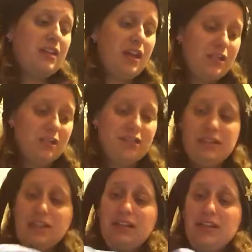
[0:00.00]
and
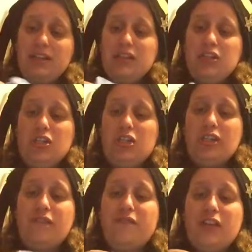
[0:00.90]

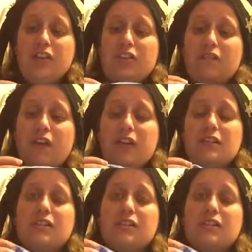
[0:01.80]
she finished the final